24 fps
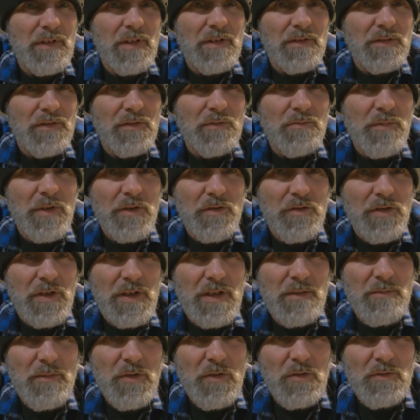done too much
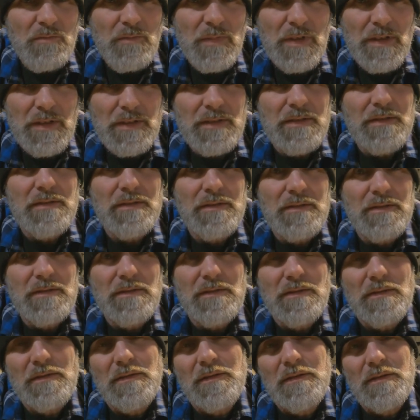chemo, but
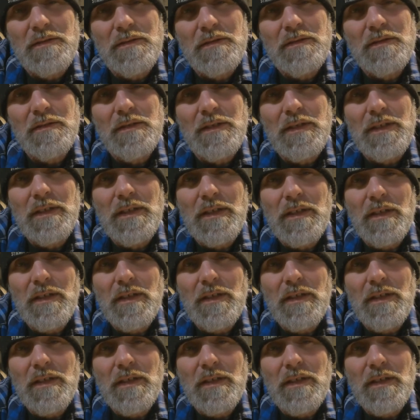the